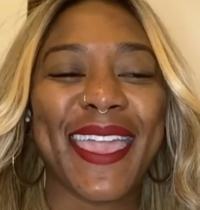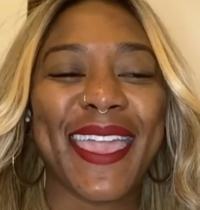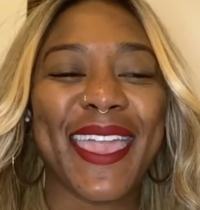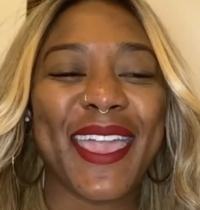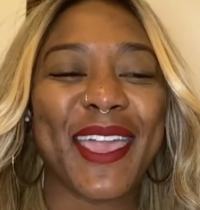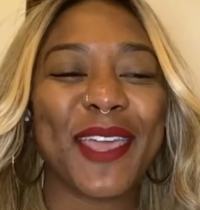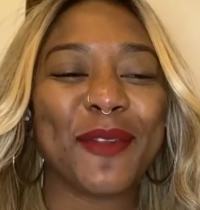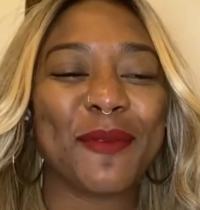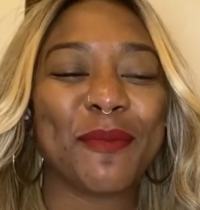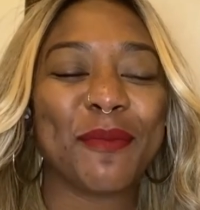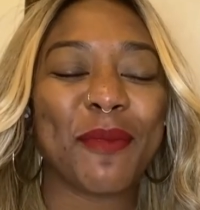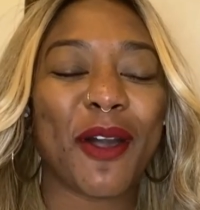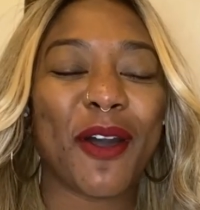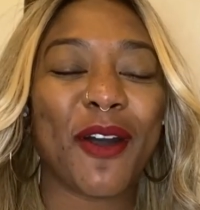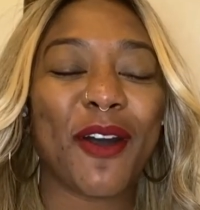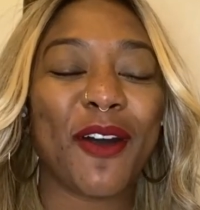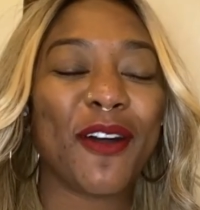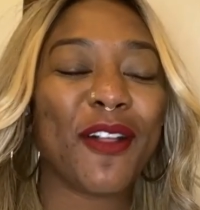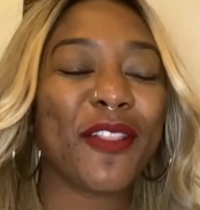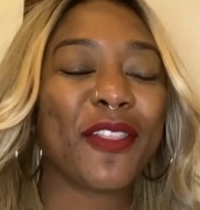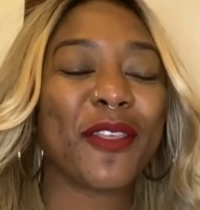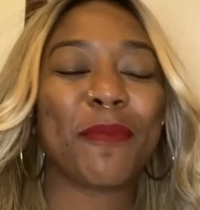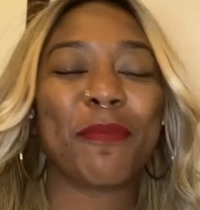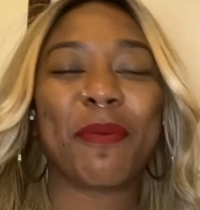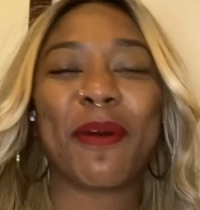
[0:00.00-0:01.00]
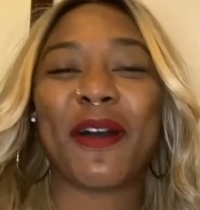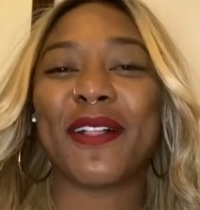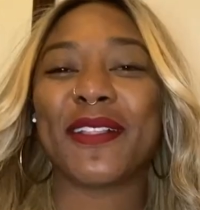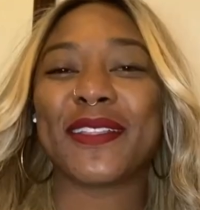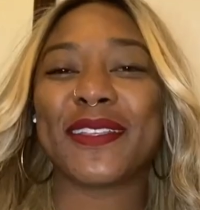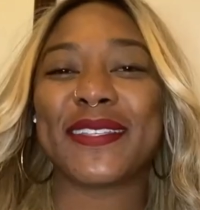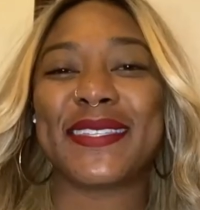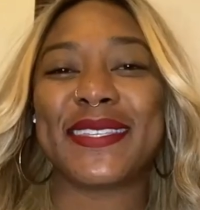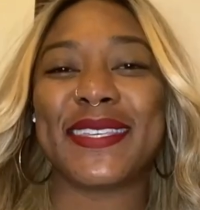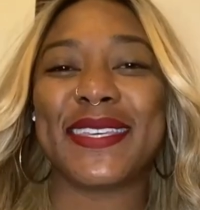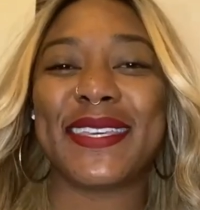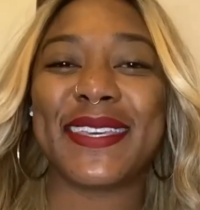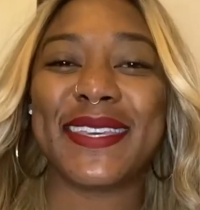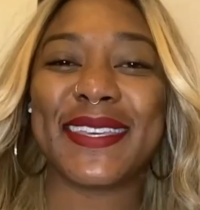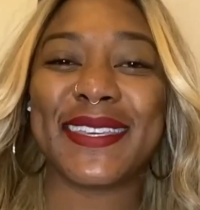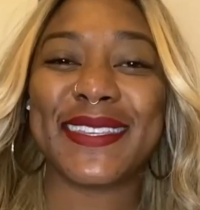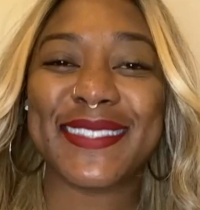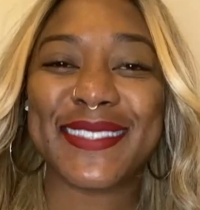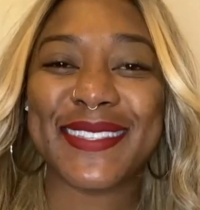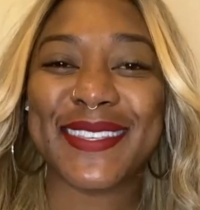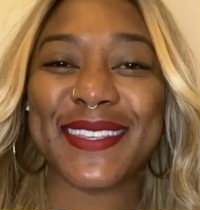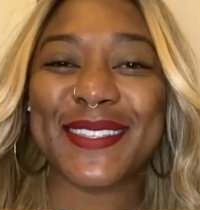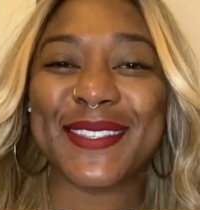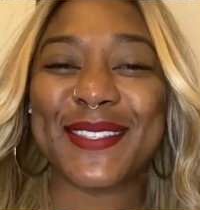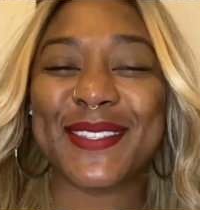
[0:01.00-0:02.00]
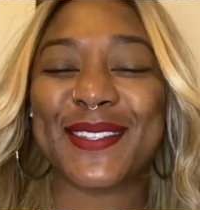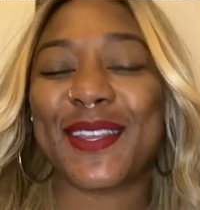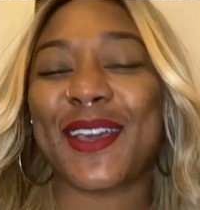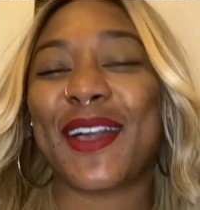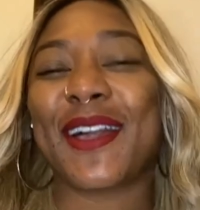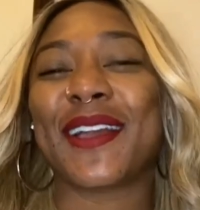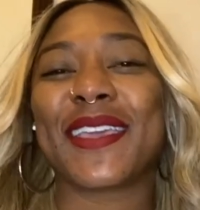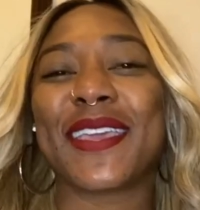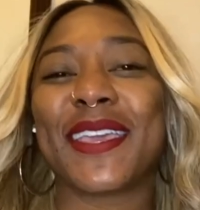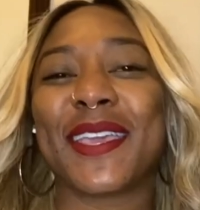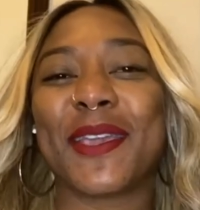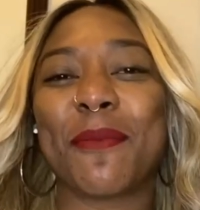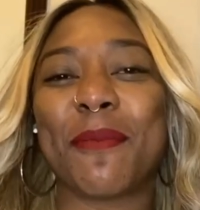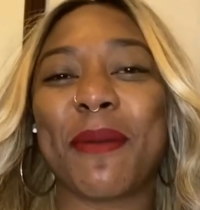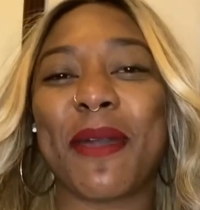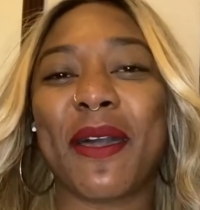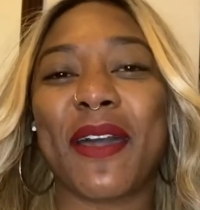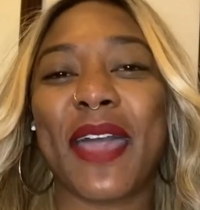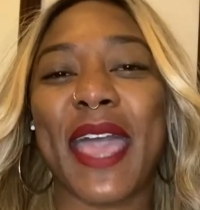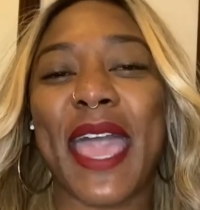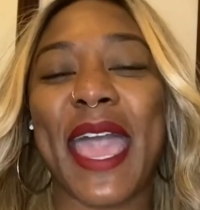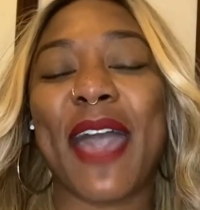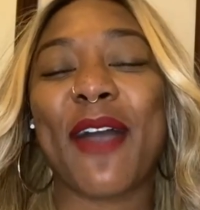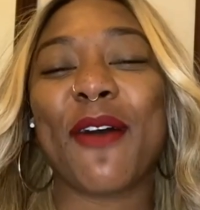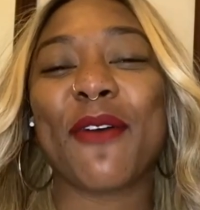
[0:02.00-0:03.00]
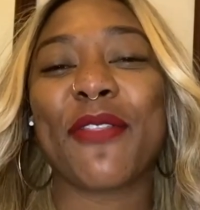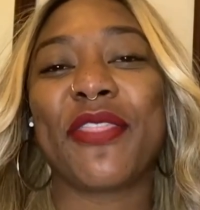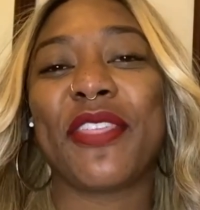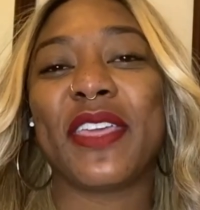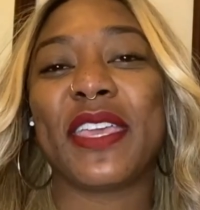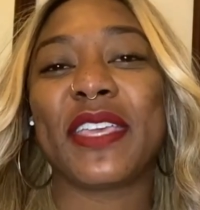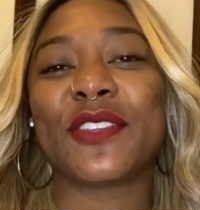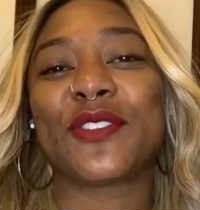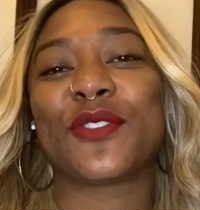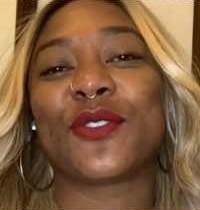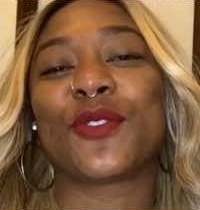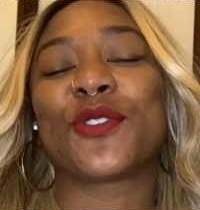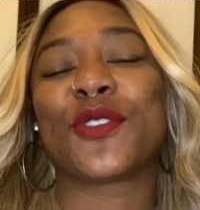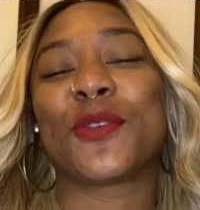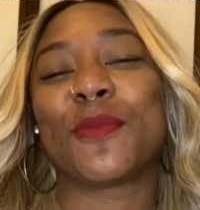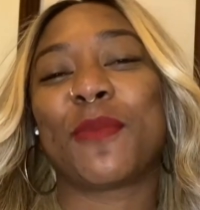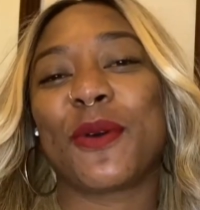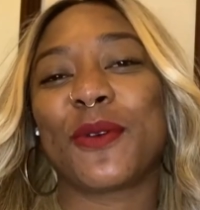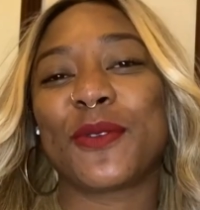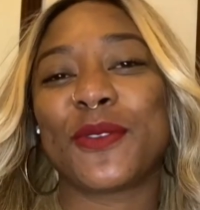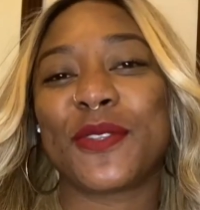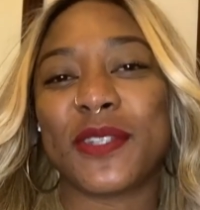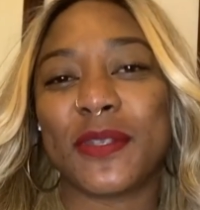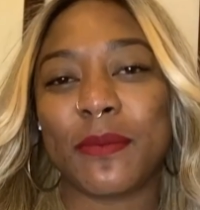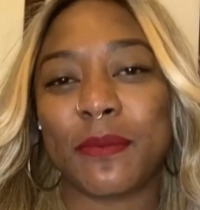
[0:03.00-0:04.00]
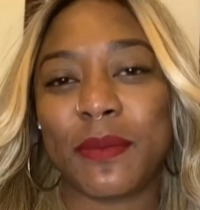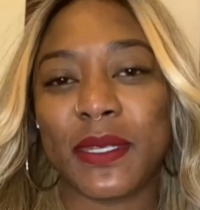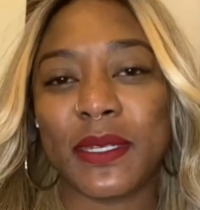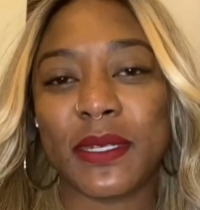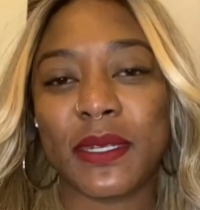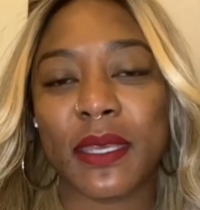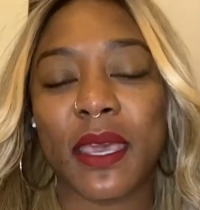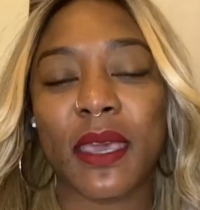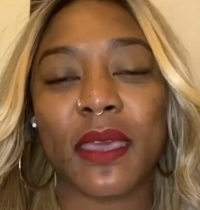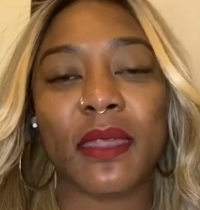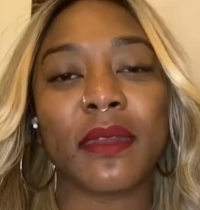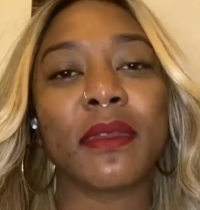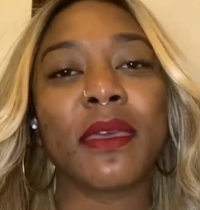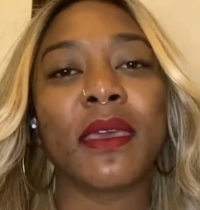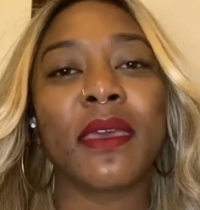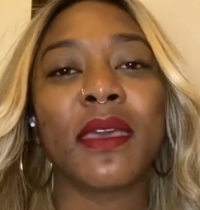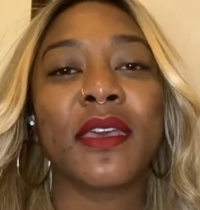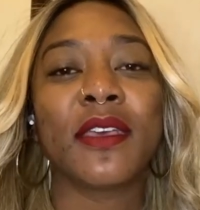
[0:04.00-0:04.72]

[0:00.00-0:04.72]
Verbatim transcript: And all that policy is, is talking about how things are supposed to be done.